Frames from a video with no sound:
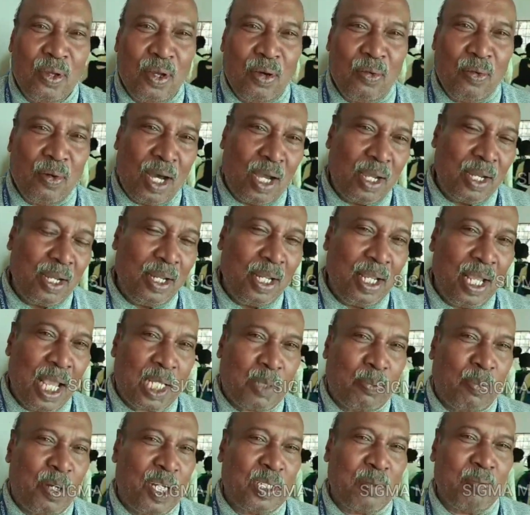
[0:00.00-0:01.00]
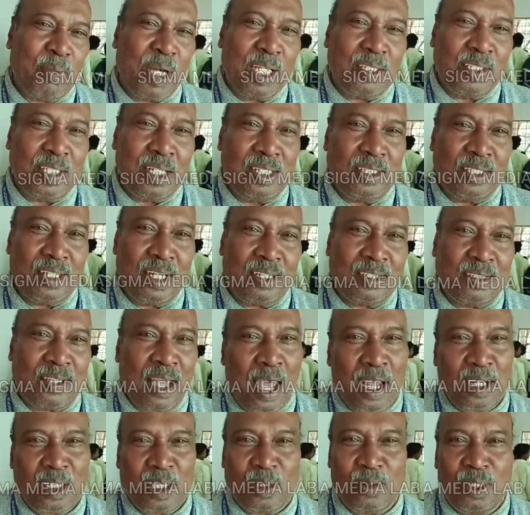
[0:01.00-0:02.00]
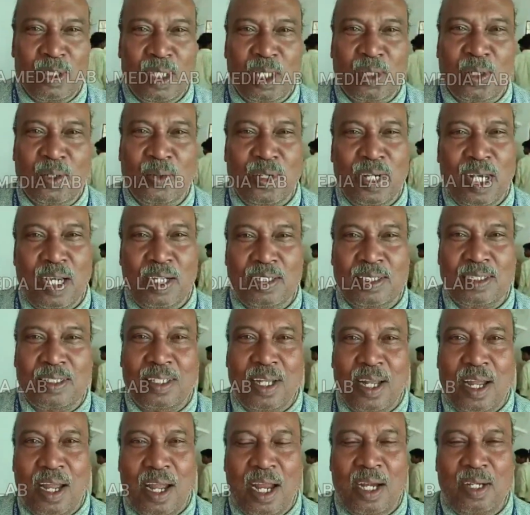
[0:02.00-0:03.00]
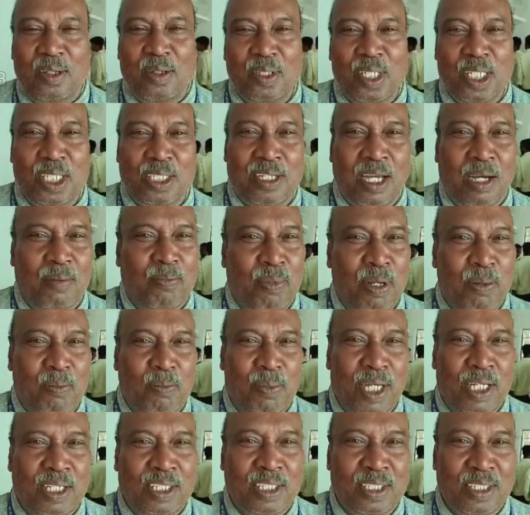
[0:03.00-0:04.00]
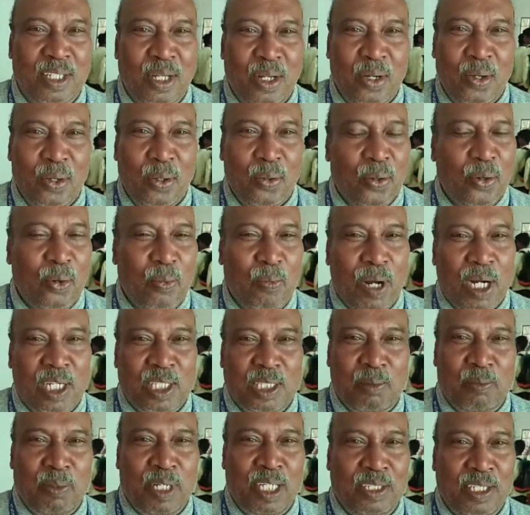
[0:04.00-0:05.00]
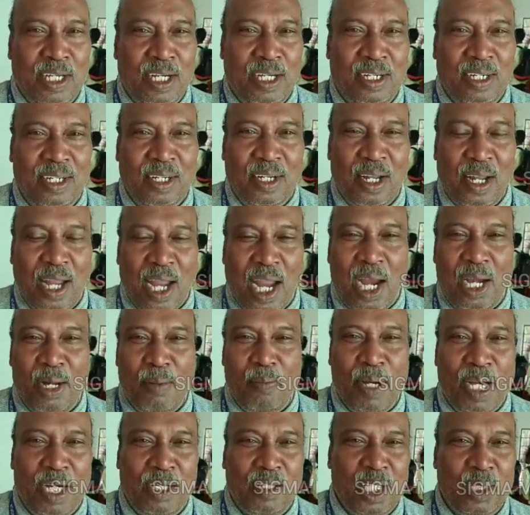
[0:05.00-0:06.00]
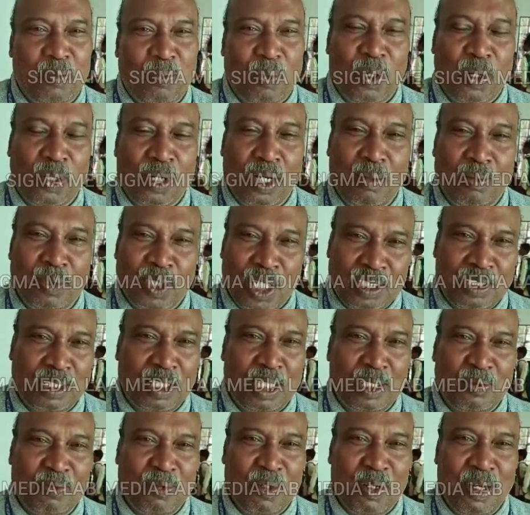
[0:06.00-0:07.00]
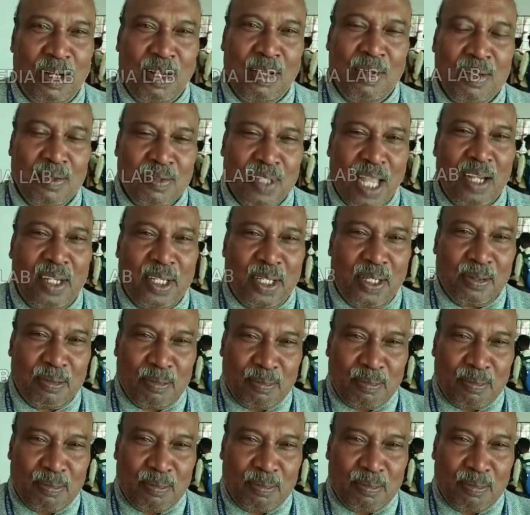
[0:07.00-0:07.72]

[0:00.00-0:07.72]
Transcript: I express my sincere thanks to the students and to the staff members who participated and made this program successful. Thank you.